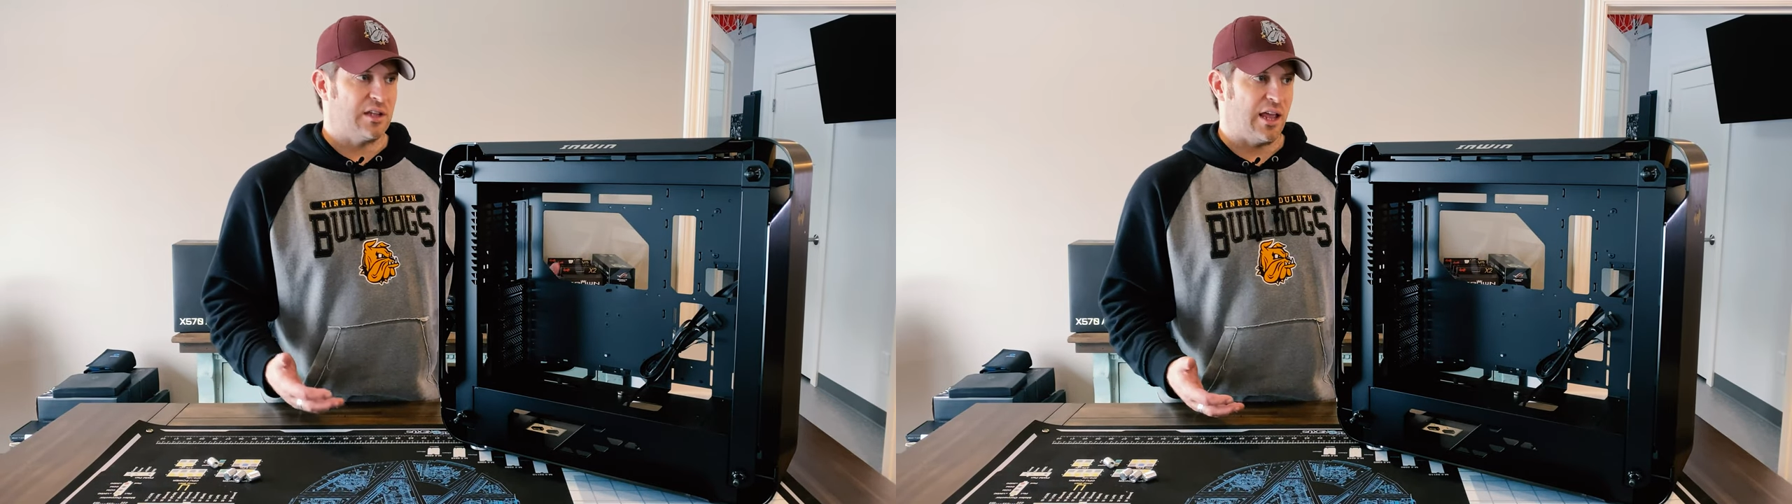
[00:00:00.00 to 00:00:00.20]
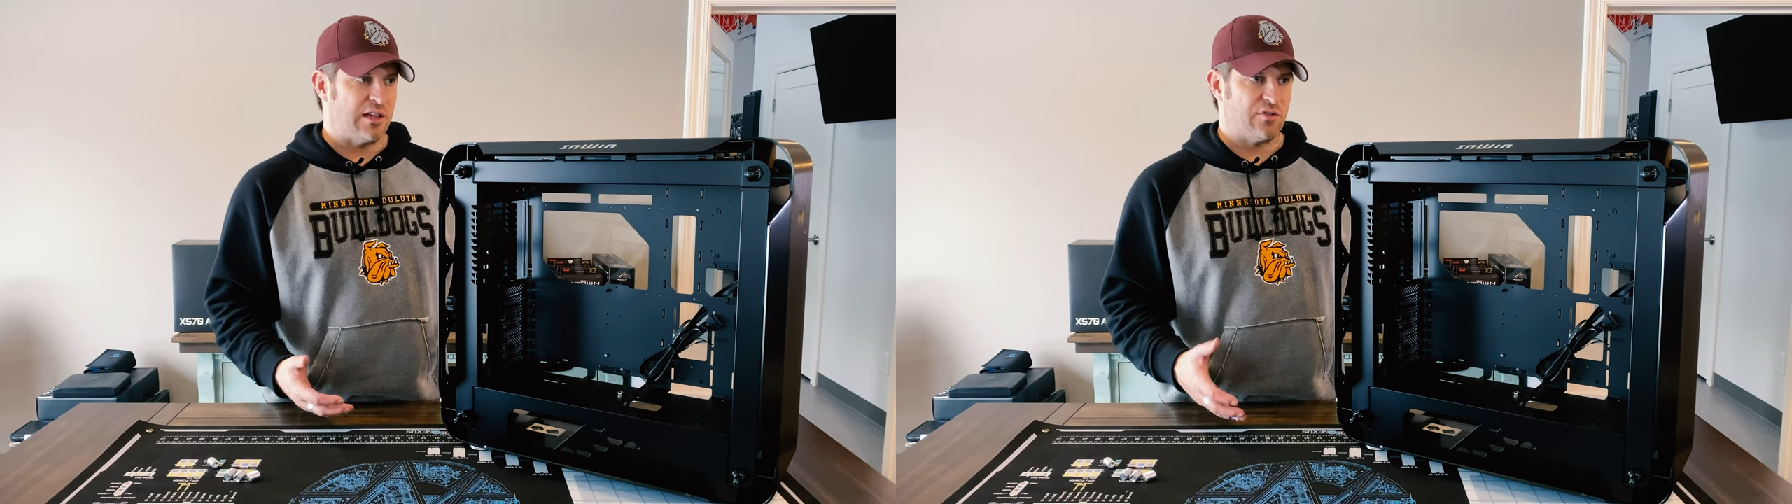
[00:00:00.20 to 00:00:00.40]

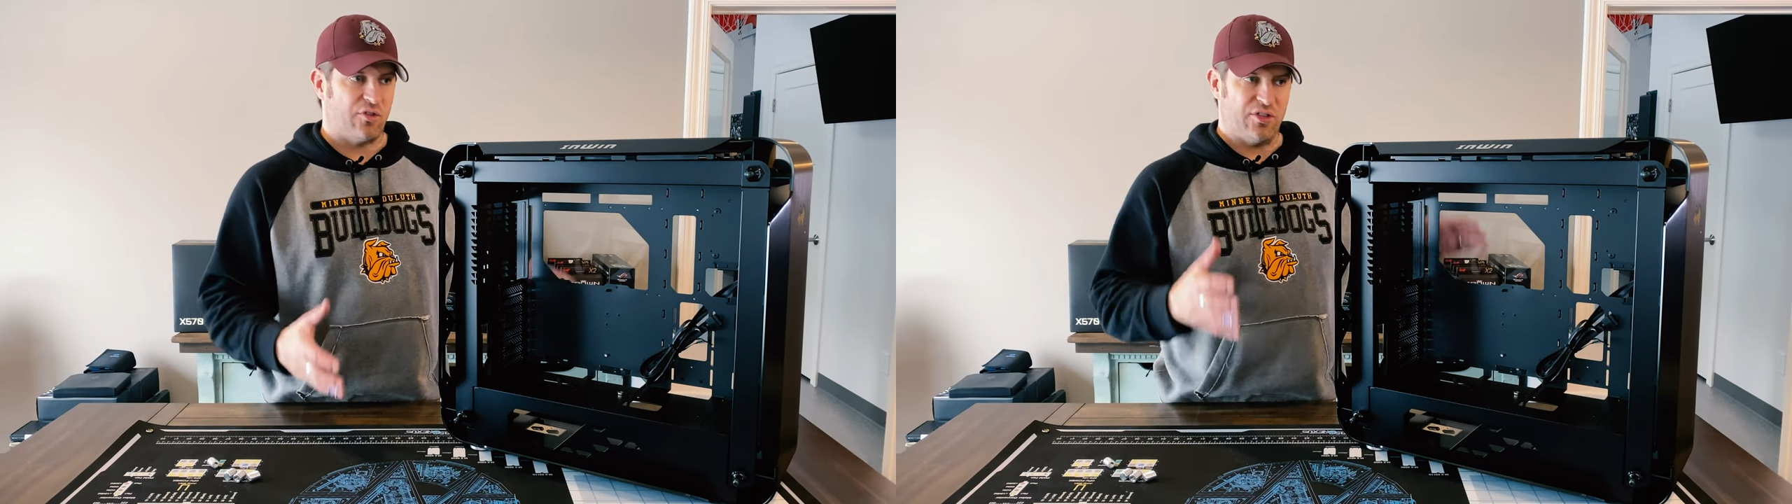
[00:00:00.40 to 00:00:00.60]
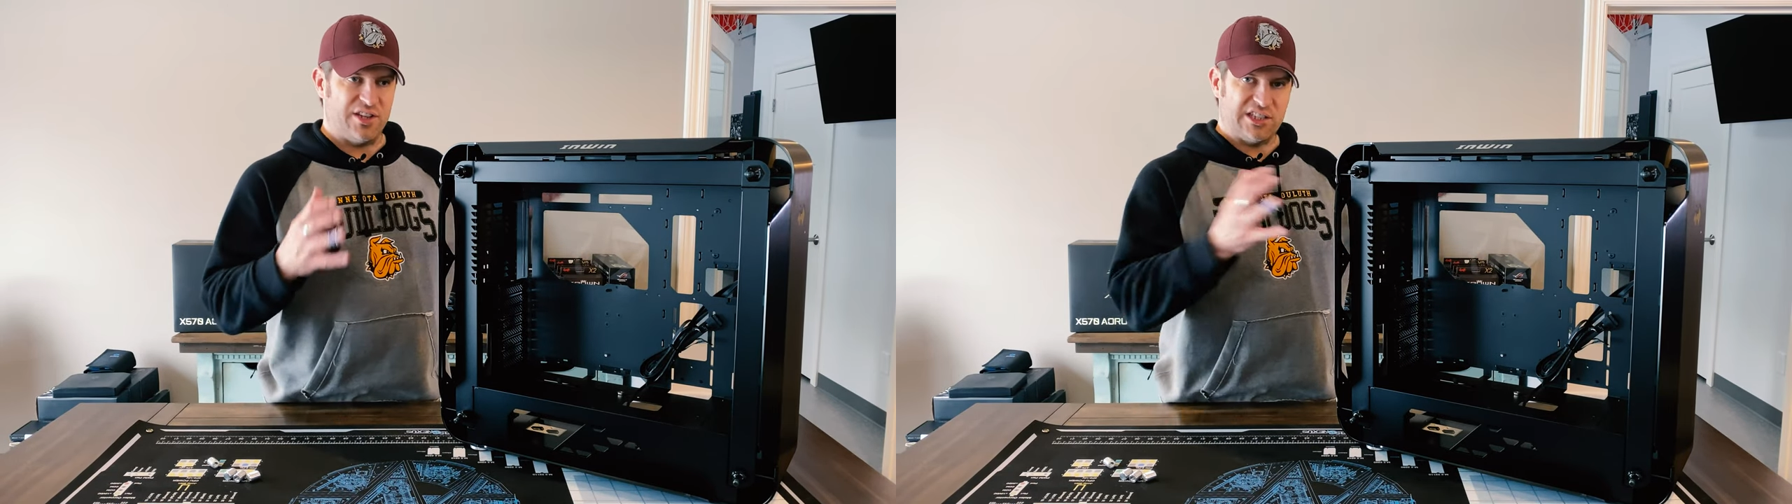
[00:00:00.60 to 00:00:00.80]
case
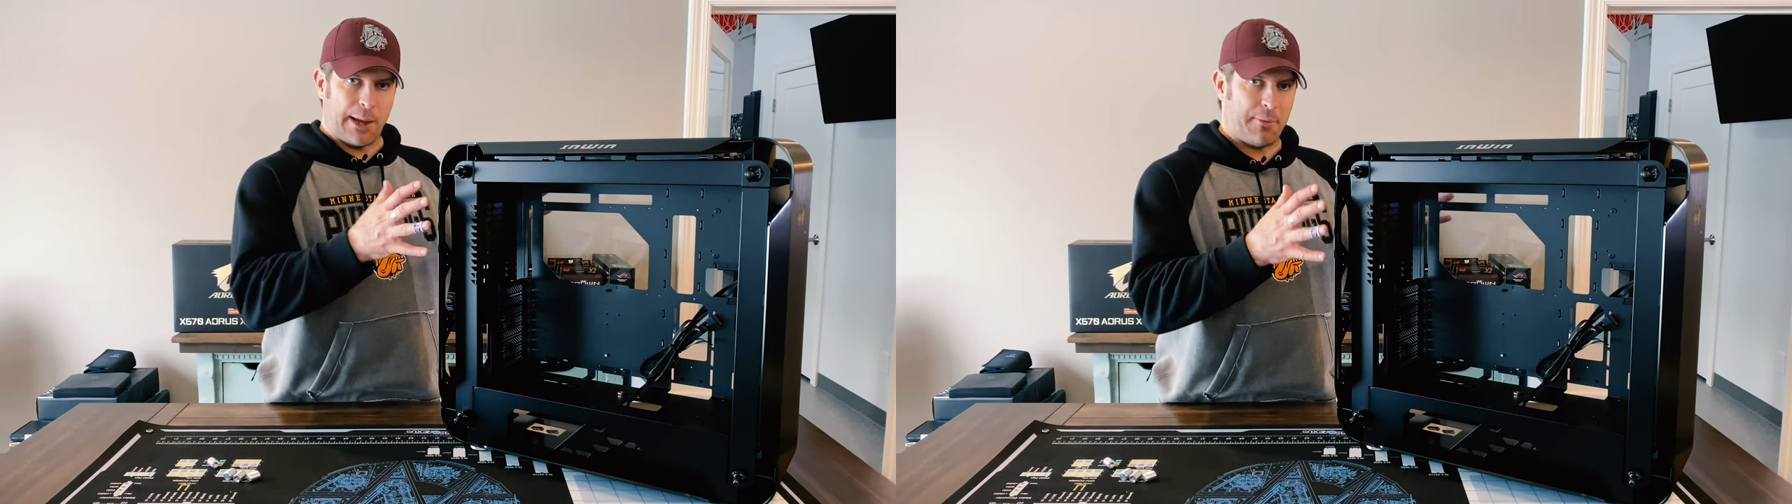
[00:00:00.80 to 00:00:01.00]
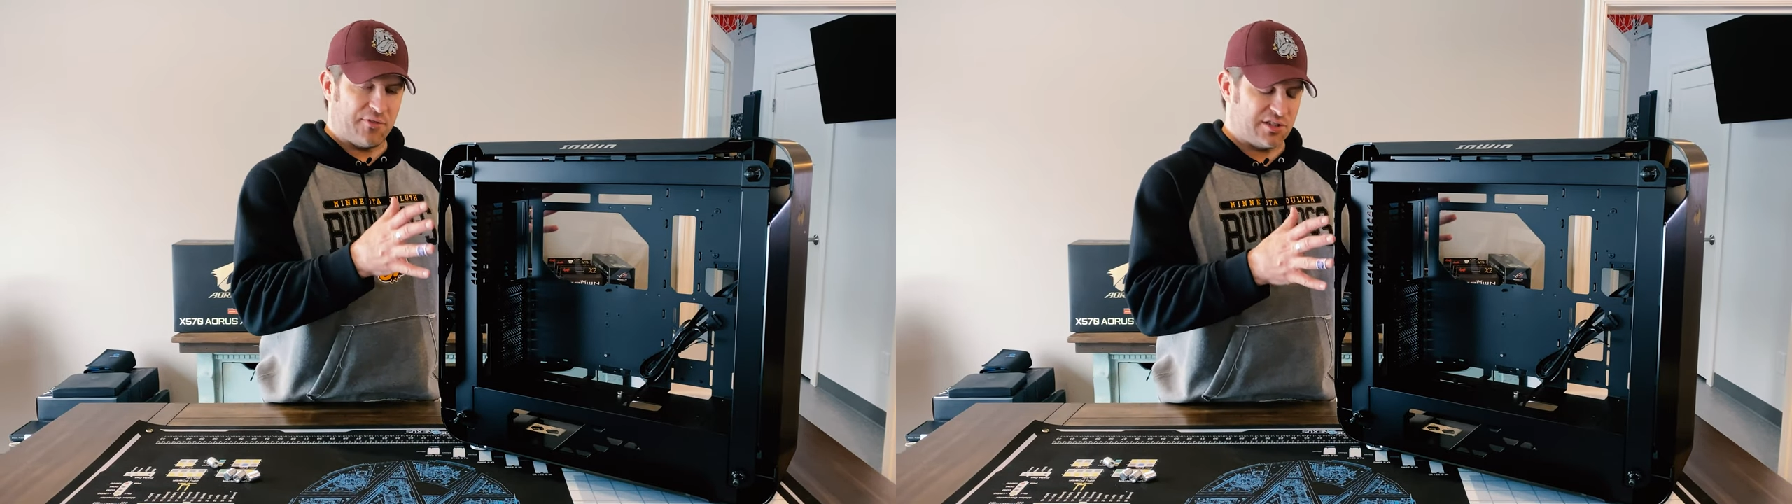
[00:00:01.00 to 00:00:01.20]
for this
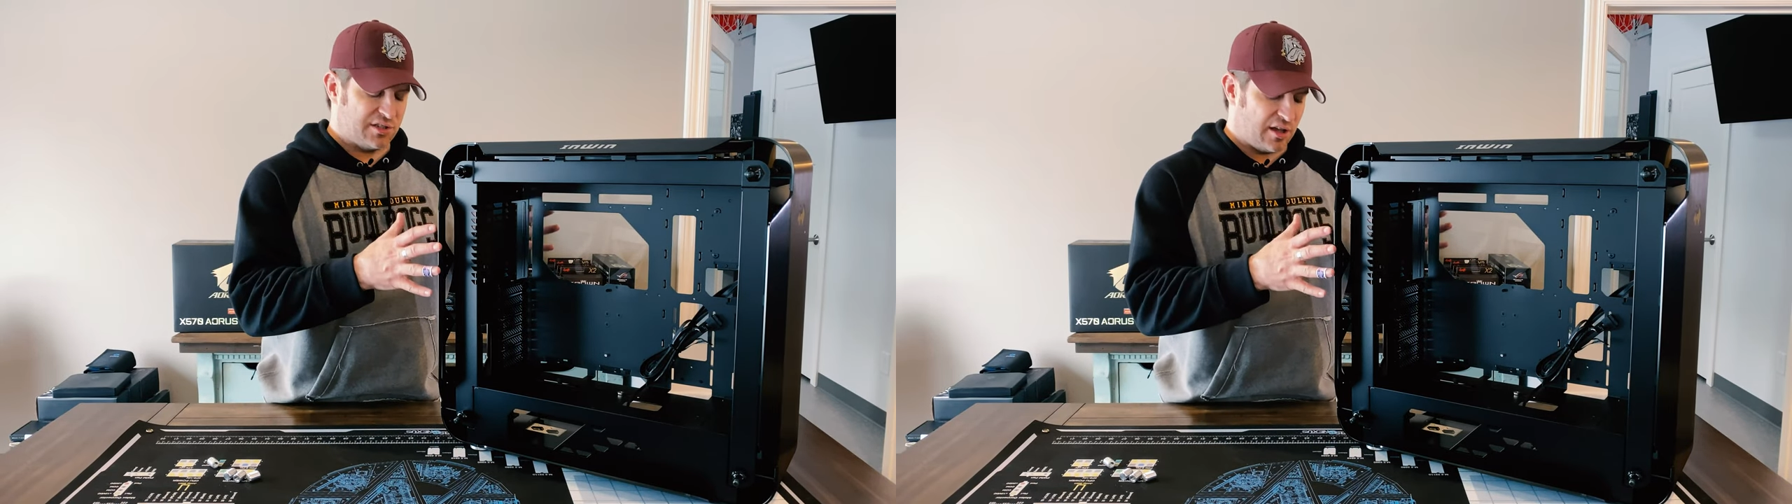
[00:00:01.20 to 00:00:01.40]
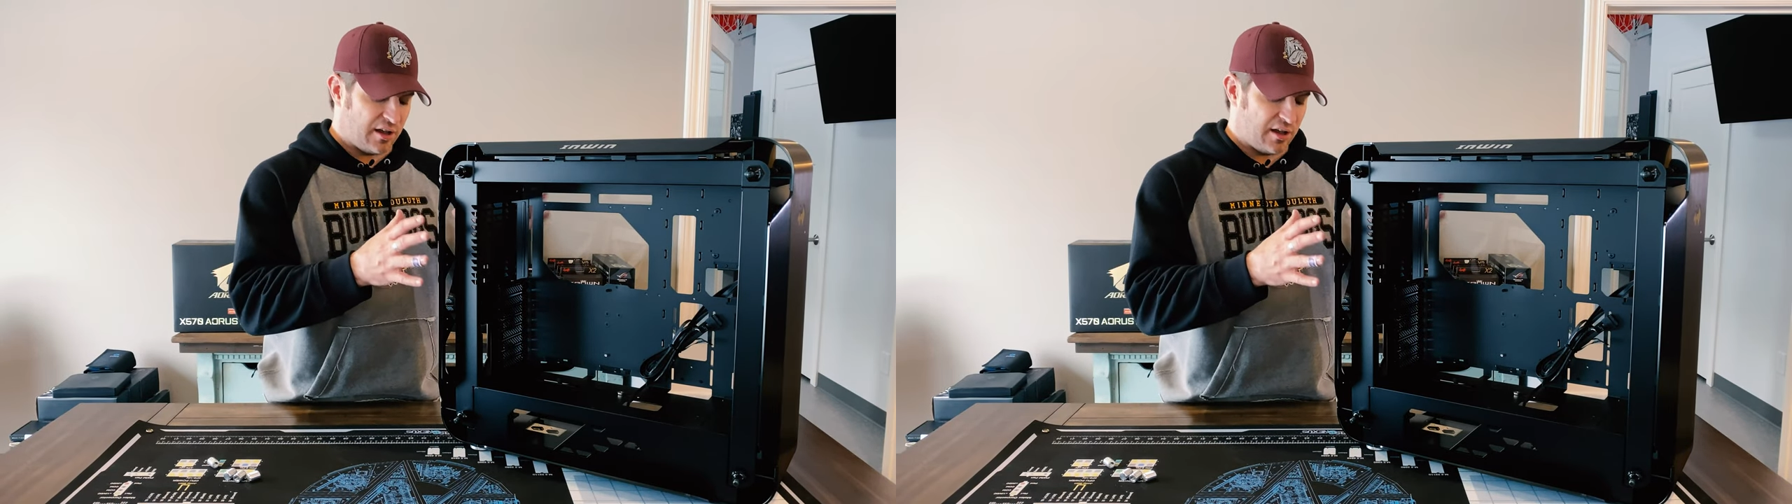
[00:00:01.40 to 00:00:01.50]
type of a,